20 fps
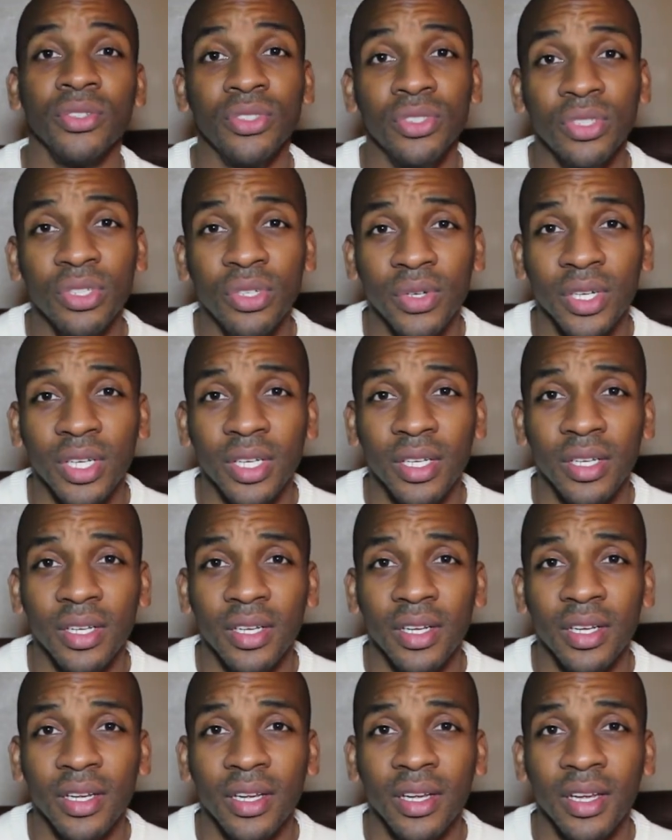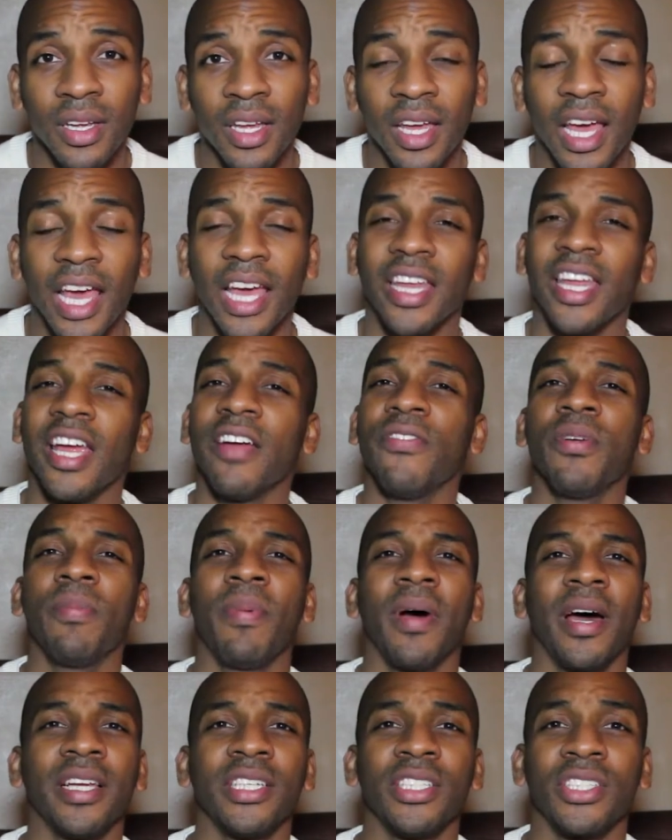to it, and
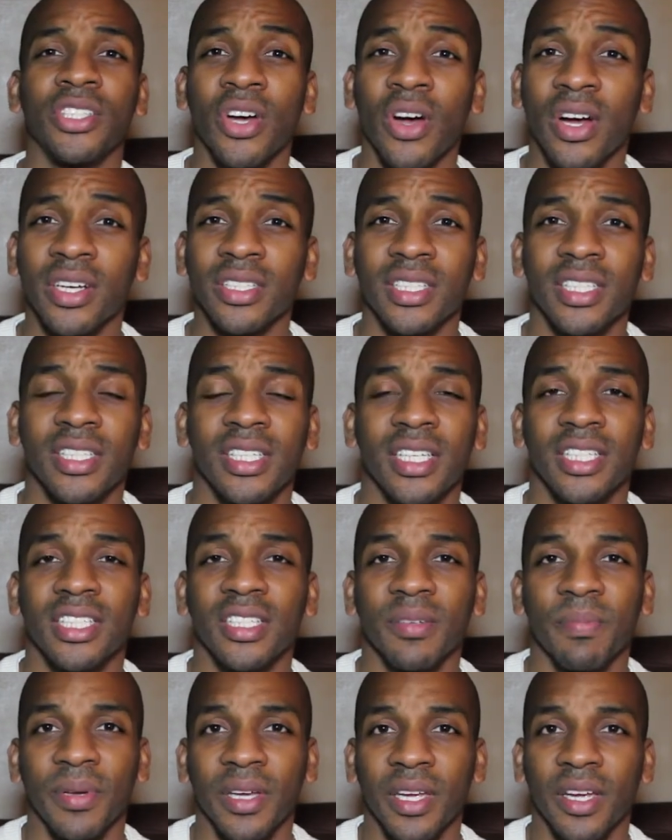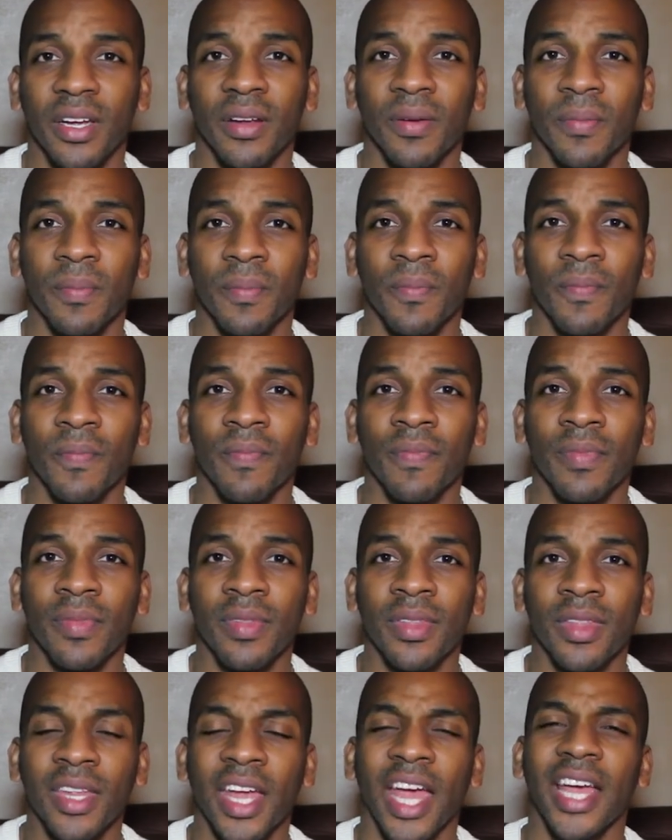everybody starts to disappear.
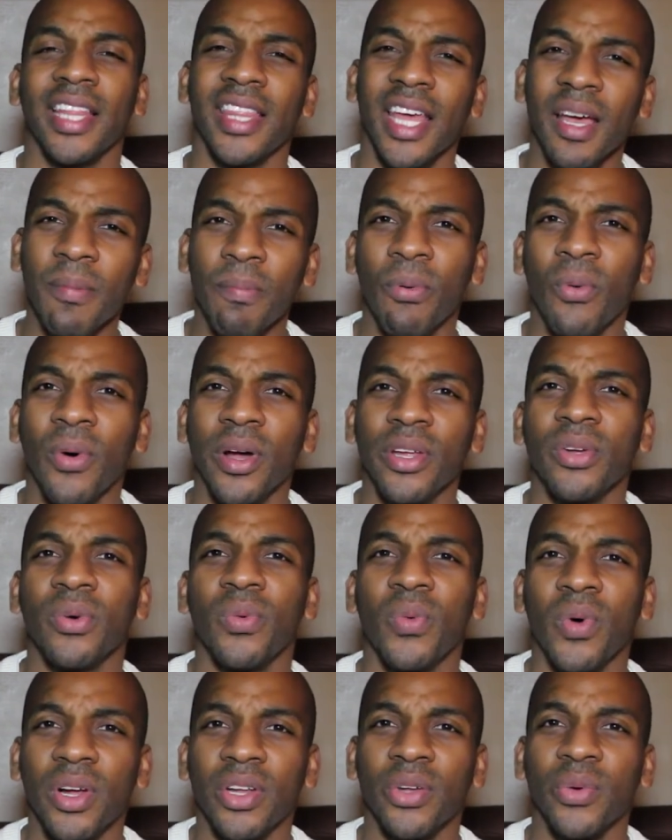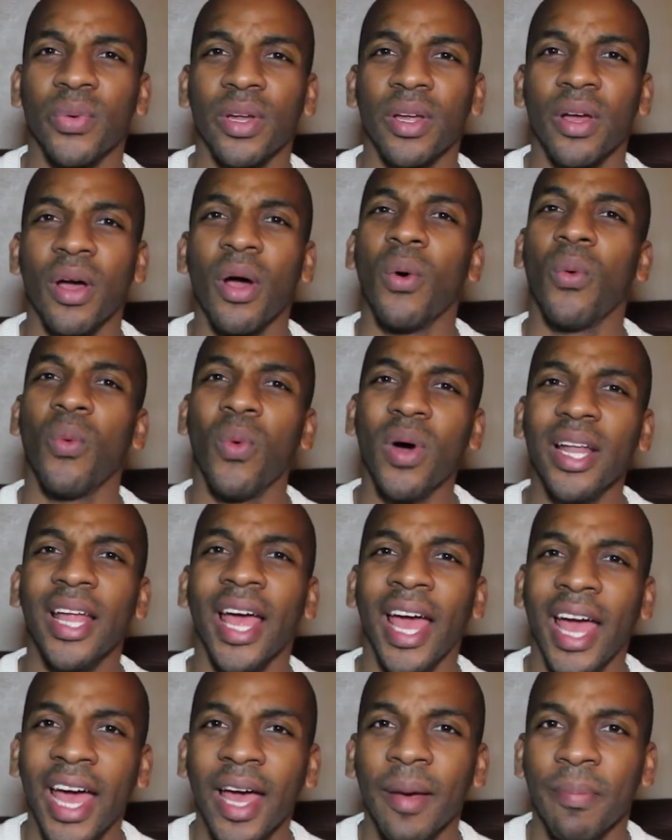At that point you're wondering, what
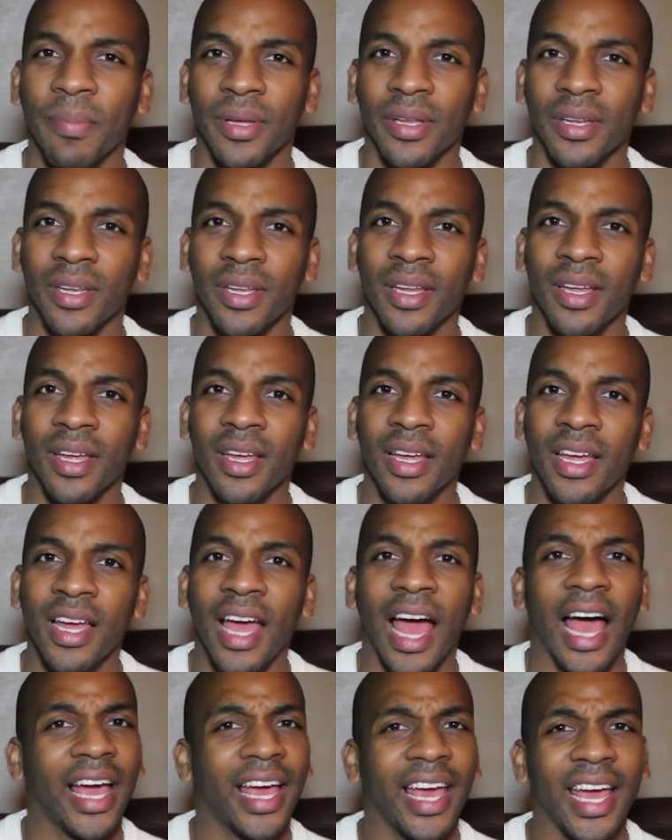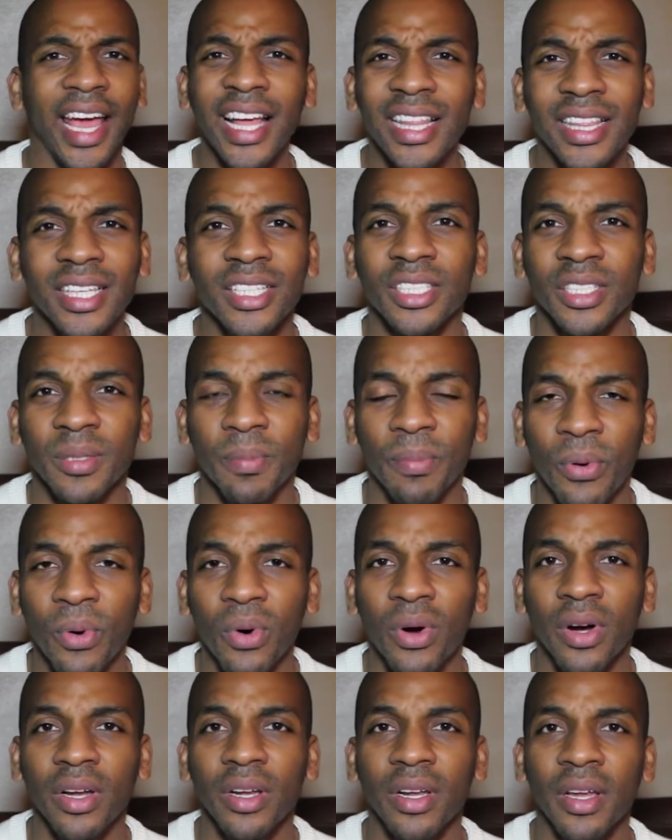happened? I had the
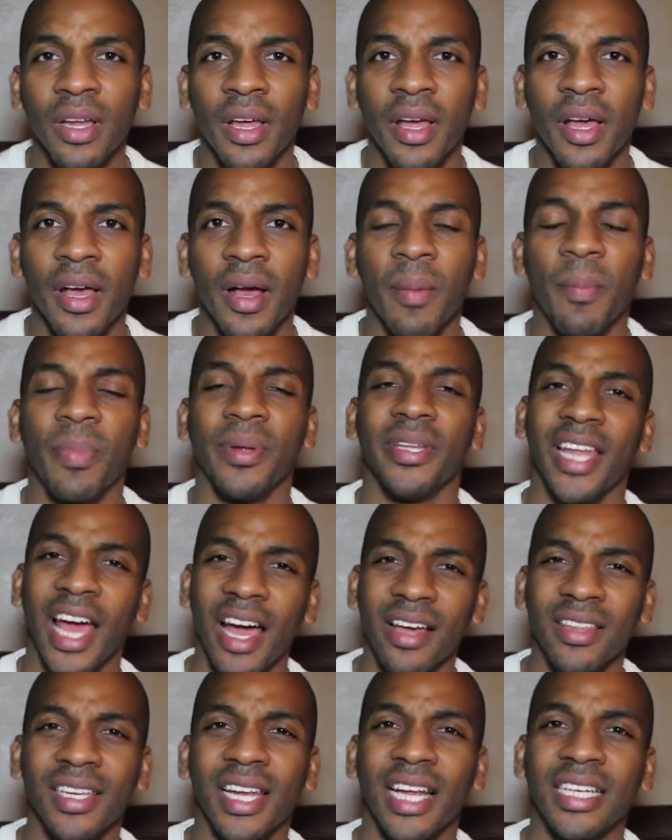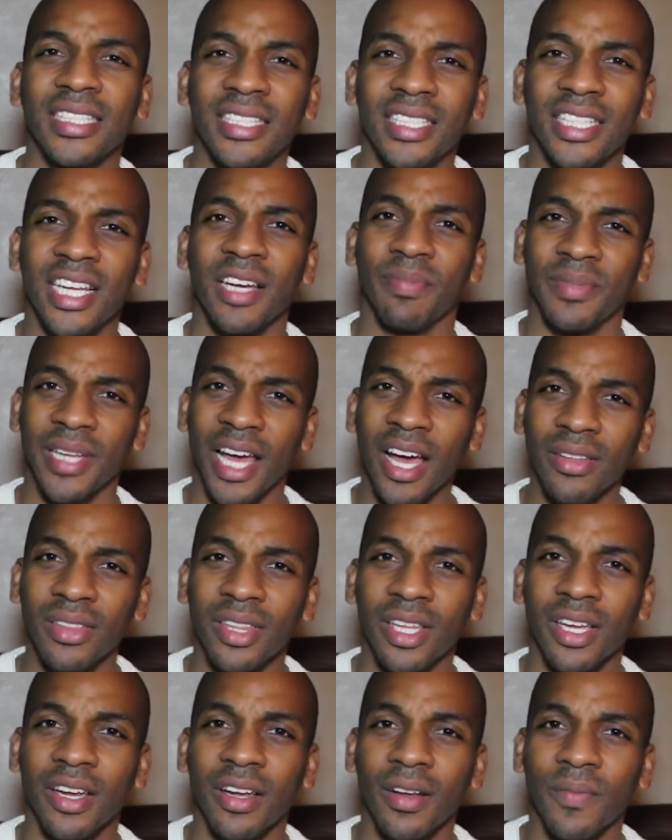support, but now that I stepped
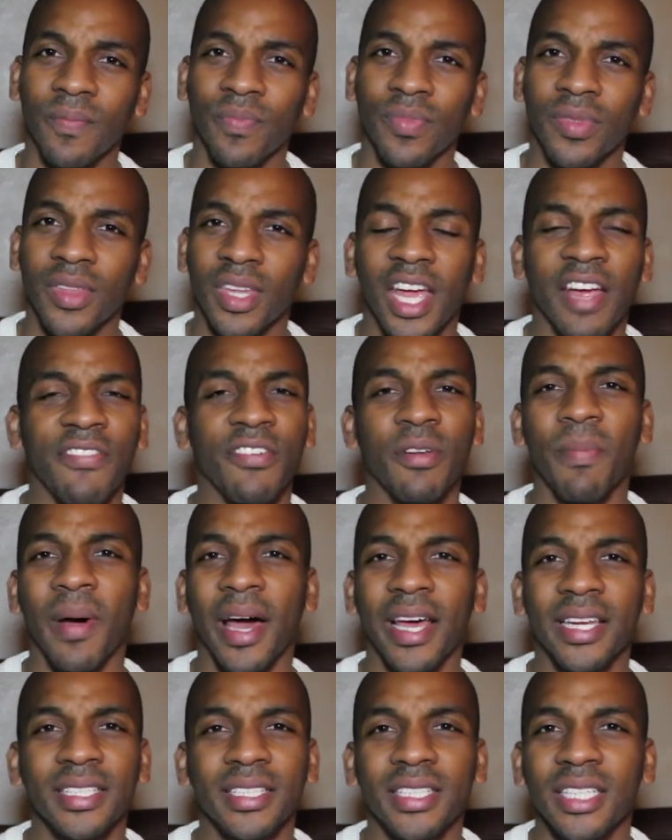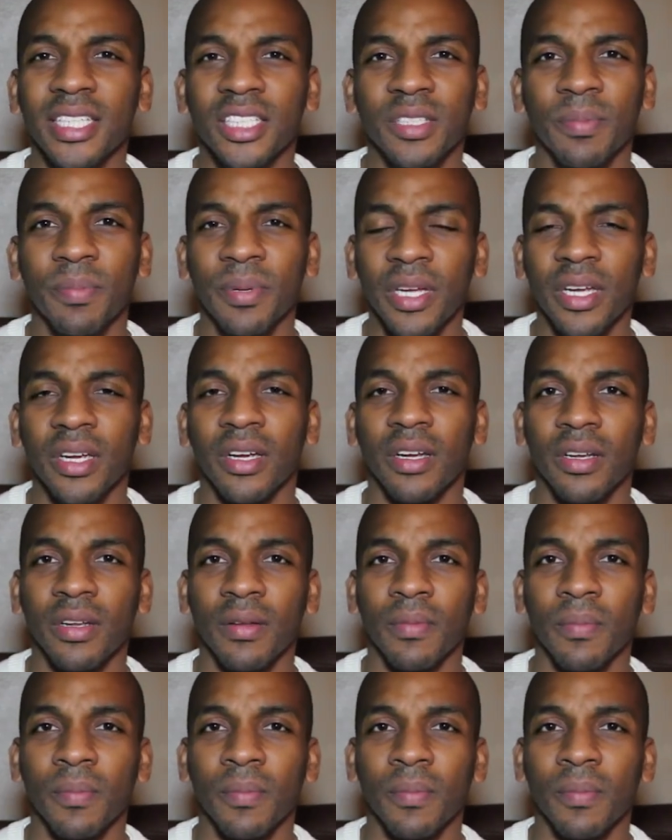out there, everybody's disappeared.